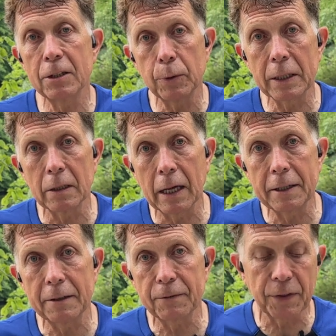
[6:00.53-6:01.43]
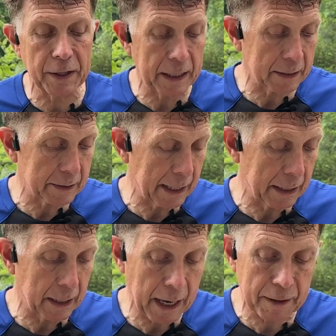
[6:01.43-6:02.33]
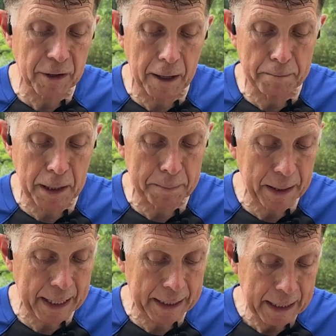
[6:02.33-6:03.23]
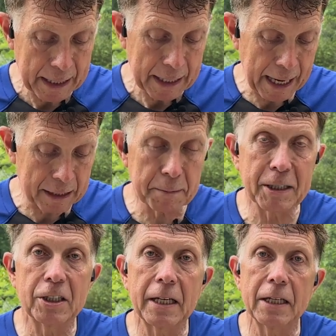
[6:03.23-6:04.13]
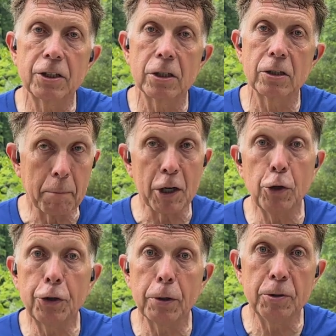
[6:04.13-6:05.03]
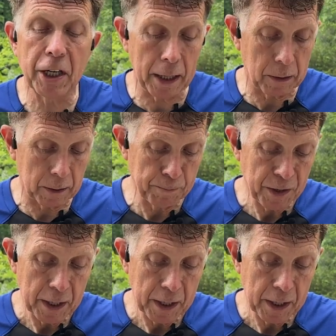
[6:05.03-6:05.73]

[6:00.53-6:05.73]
doing a lot of different things, and I have not been paying as much attention to my YouTube channel.